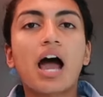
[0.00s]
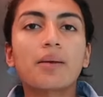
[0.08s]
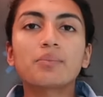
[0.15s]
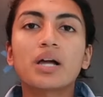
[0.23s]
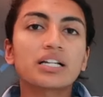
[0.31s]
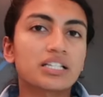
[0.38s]

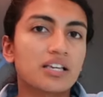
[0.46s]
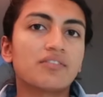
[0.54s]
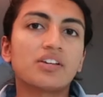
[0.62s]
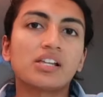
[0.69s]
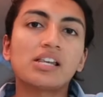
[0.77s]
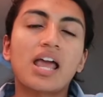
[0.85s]
I'm not
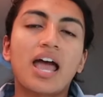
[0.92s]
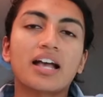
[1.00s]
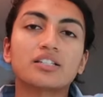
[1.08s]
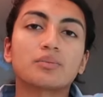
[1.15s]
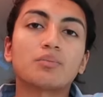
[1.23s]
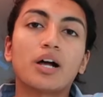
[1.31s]
given
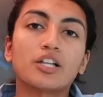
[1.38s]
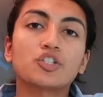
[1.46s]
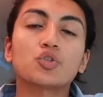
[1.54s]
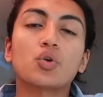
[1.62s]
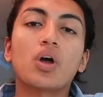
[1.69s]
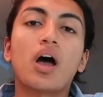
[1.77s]
as
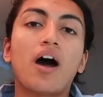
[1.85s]
much